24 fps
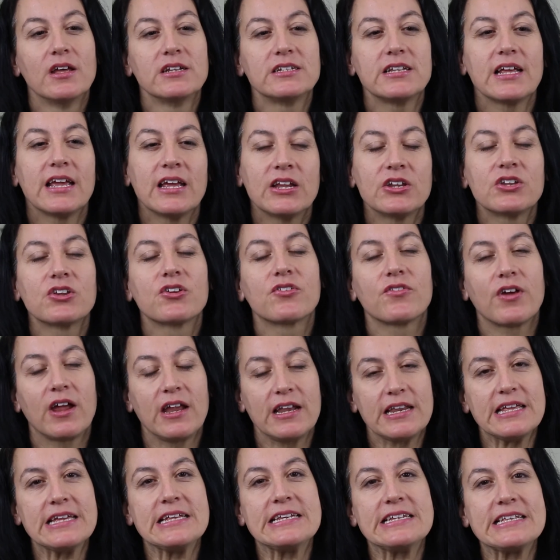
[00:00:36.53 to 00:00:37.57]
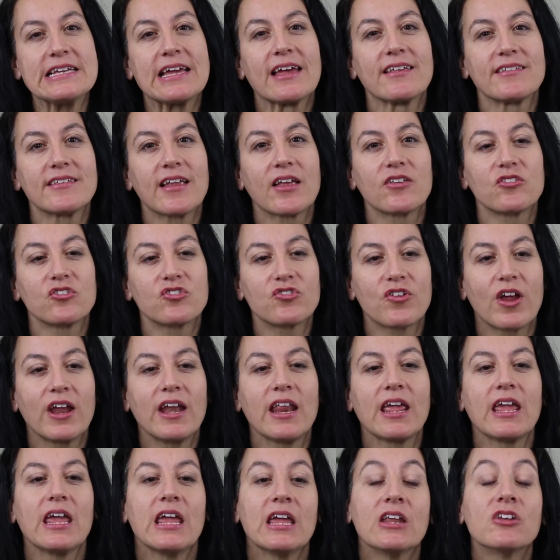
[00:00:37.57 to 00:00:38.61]
to integrate ETSS
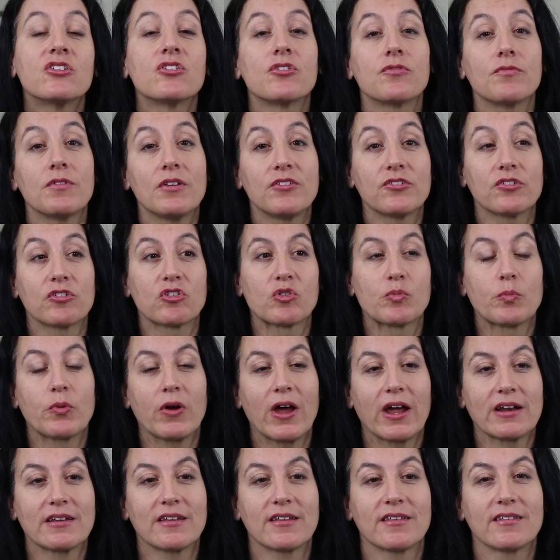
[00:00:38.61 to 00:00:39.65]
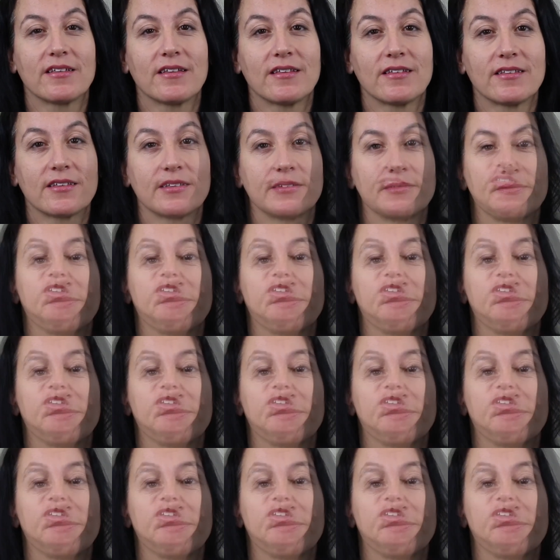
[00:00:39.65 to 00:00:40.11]
training into research practices.